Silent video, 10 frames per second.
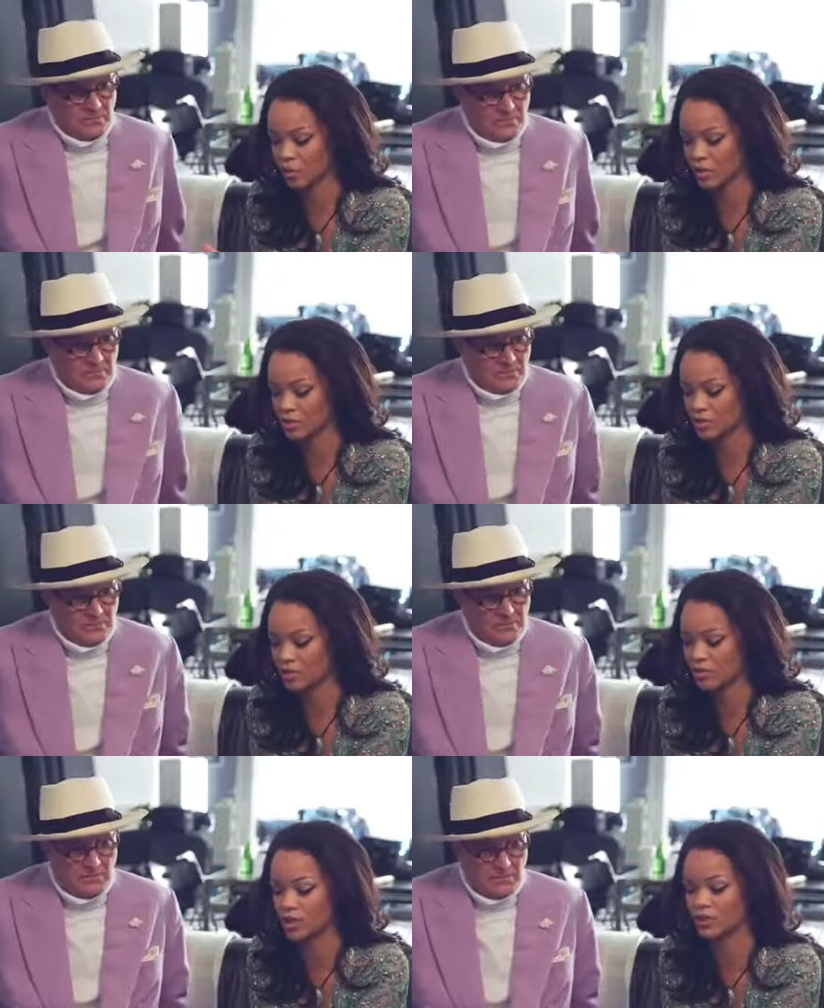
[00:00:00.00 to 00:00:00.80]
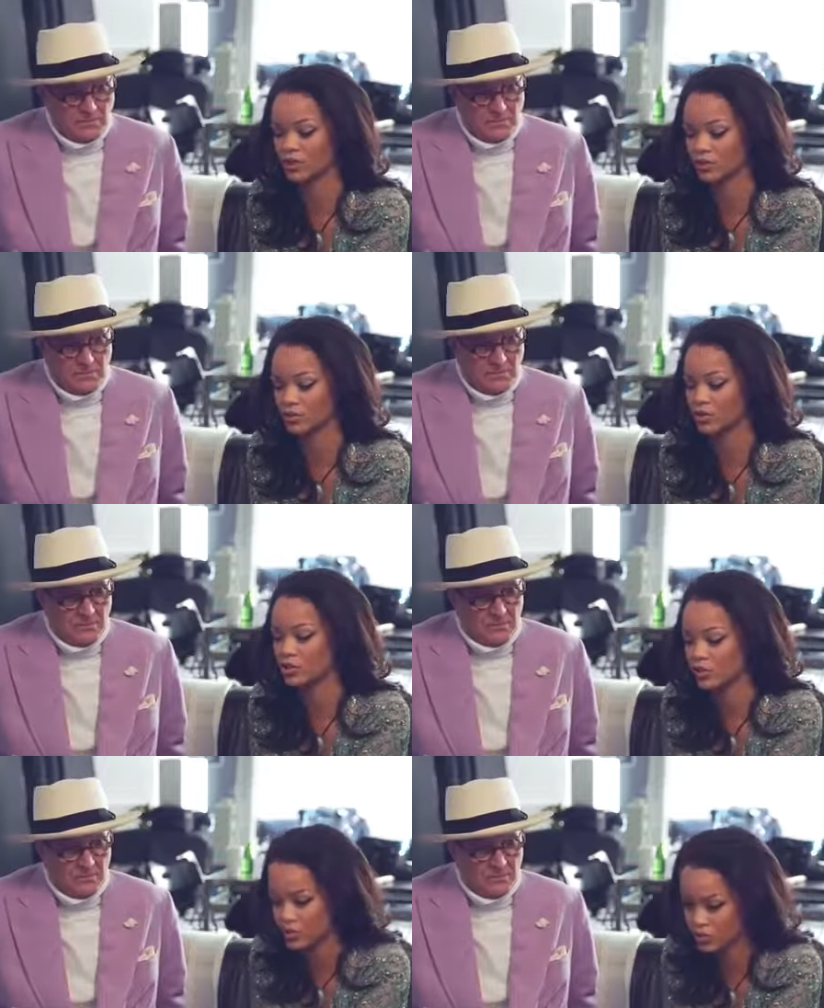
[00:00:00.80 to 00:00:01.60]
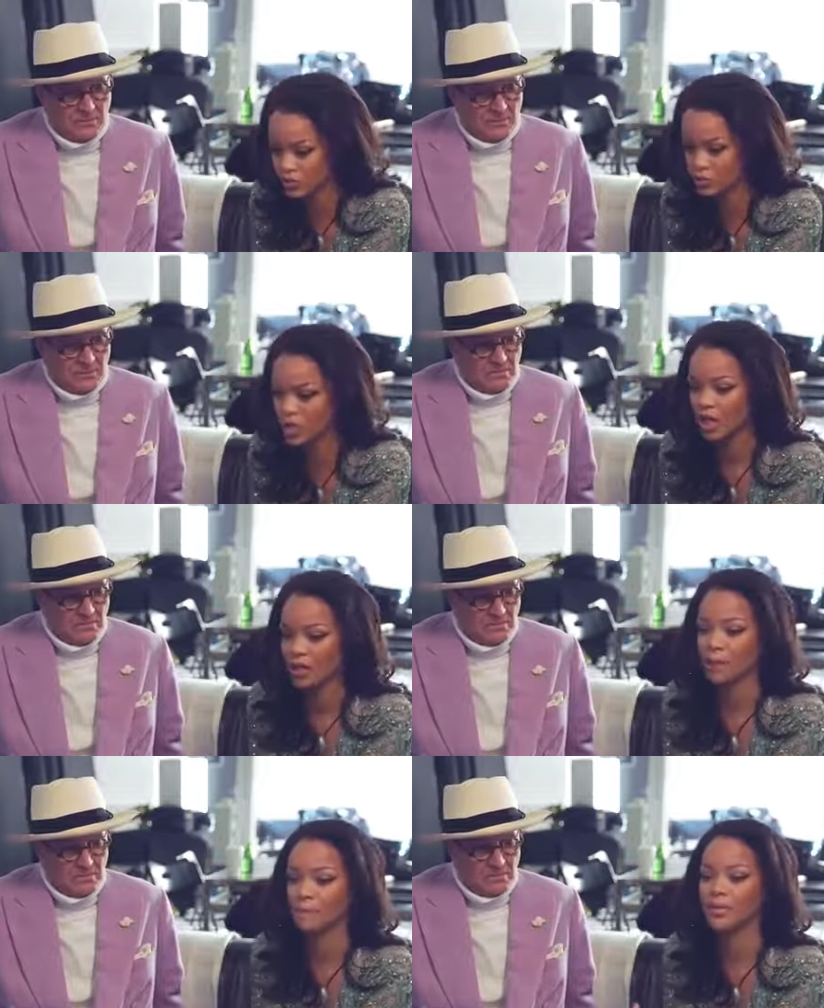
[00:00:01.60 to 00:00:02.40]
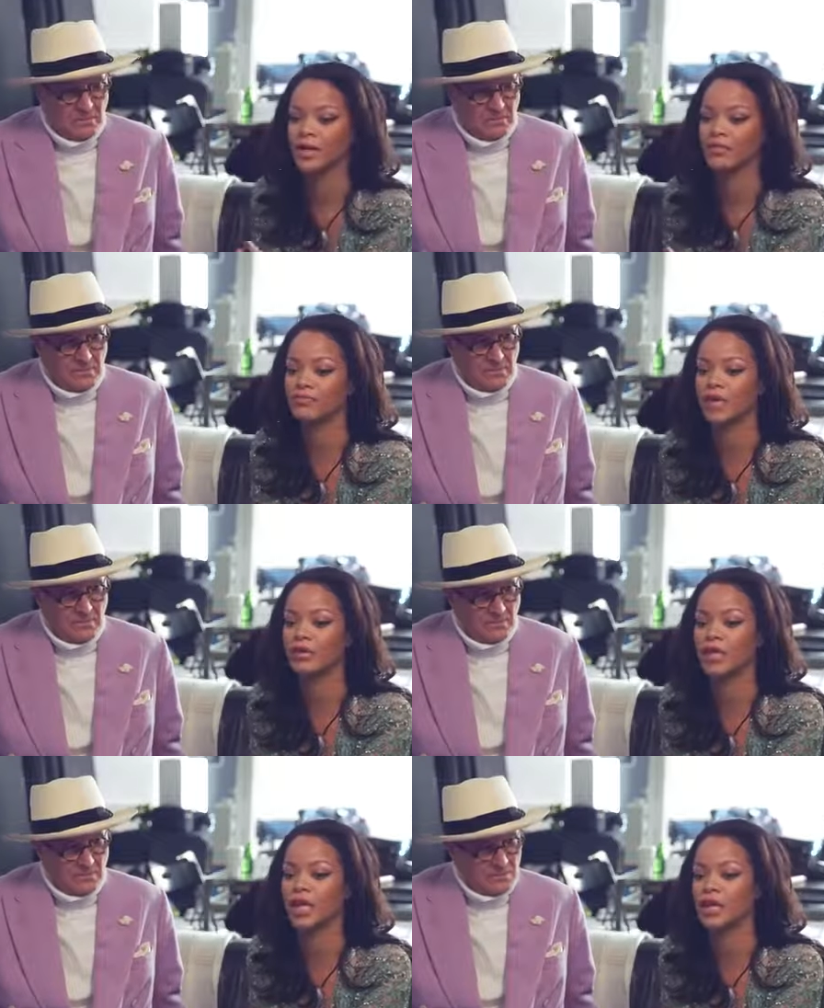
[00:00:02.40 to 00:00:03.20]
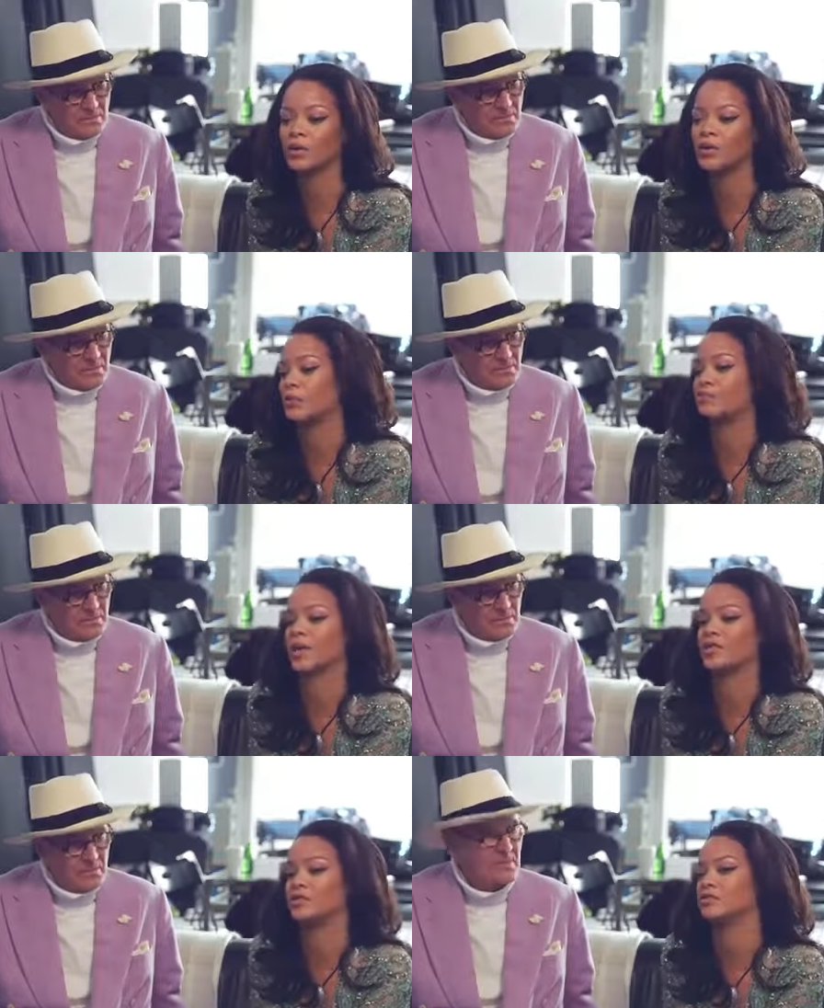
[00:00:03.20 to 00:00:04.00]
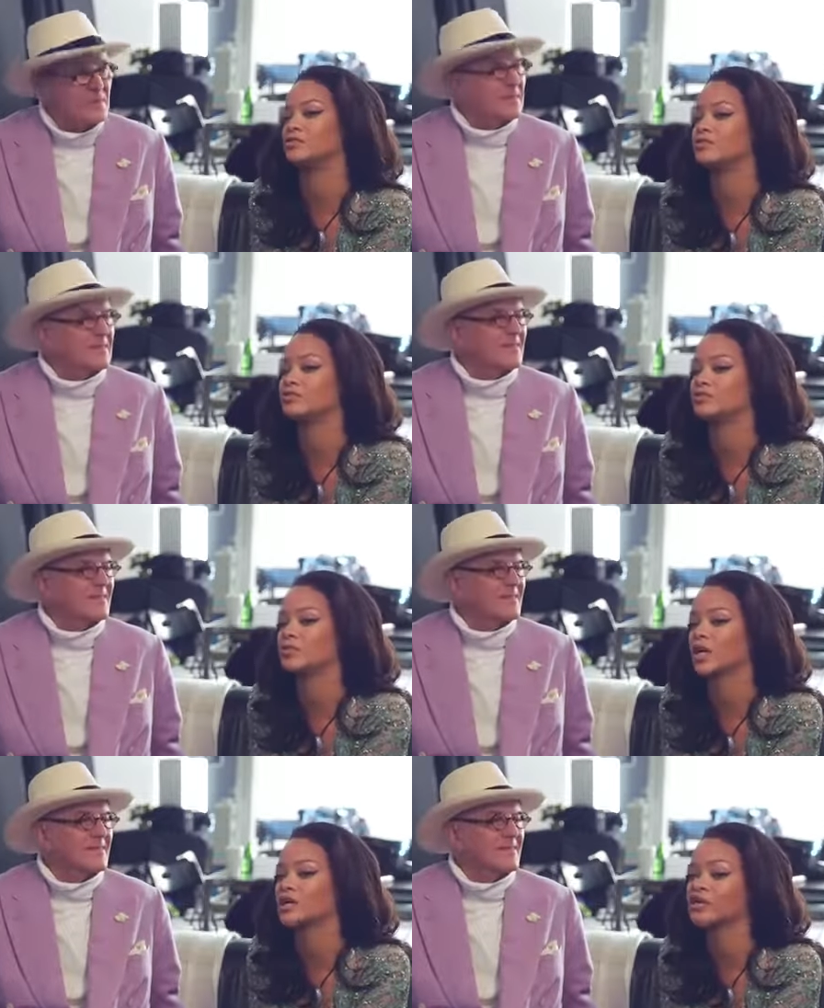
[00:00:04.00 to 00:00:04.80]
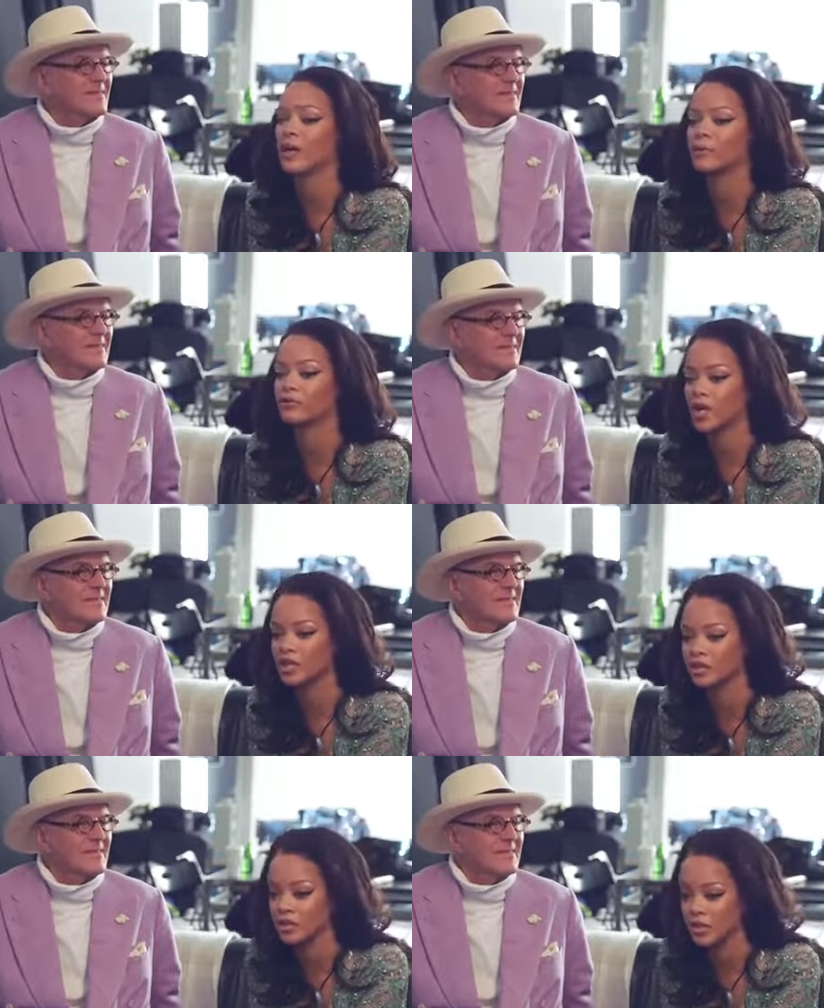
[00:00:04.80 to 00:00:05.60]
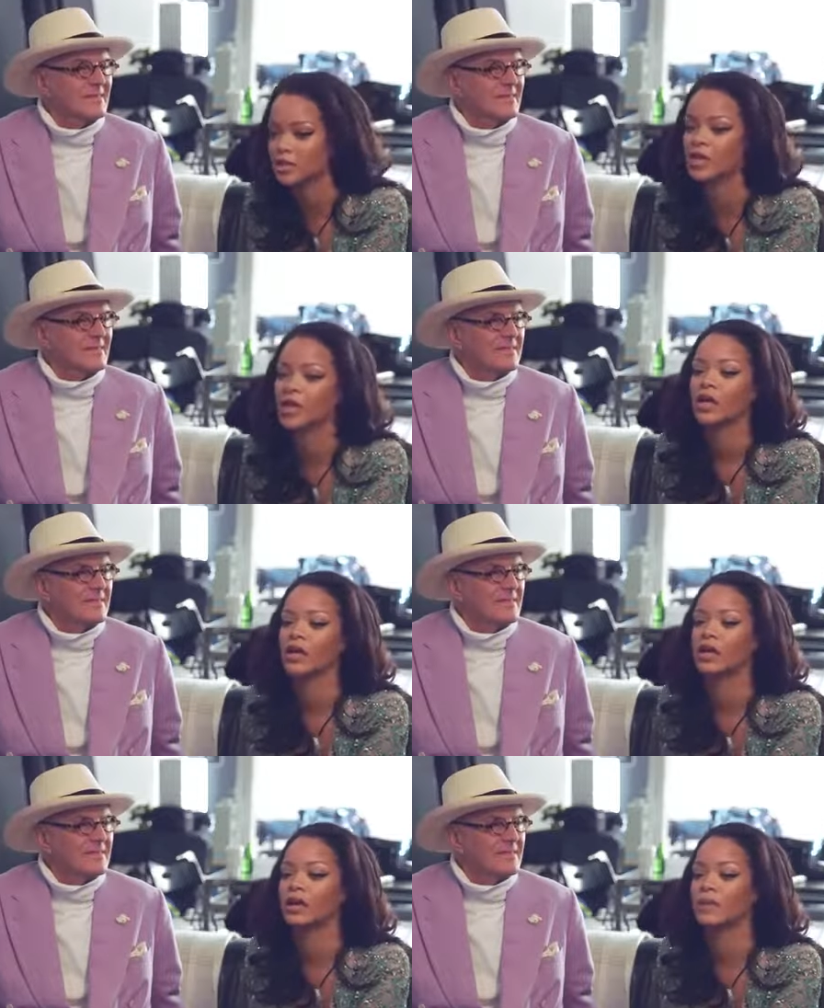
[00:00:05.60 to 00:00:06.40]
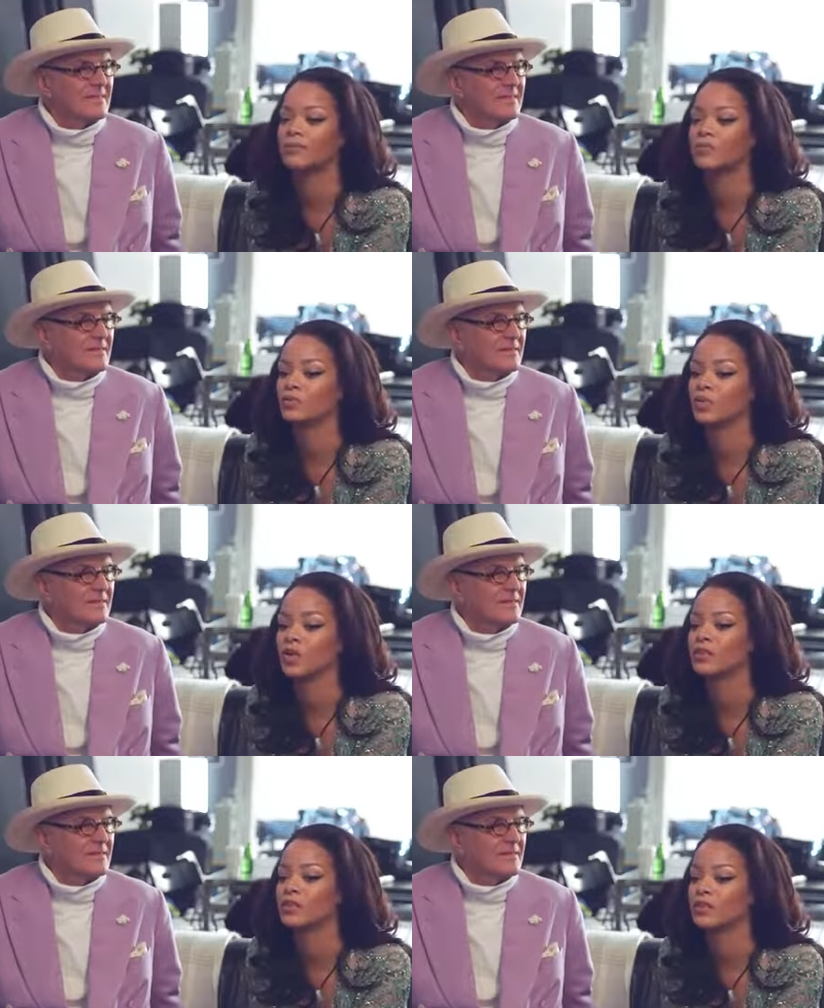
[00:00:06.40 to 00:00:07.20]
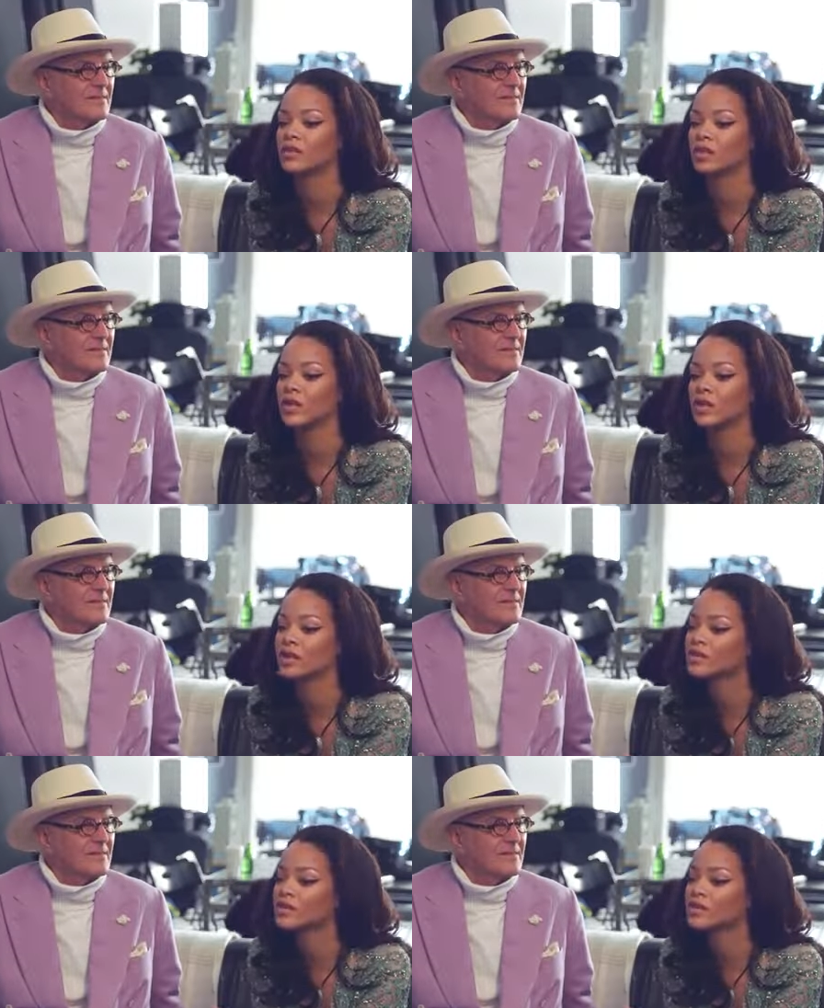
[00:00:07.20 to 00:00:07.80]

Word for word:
Speaker 1: I wanted to try doing shoes, mm-hmm. but I felt like it would be best to do a collaboration um, with an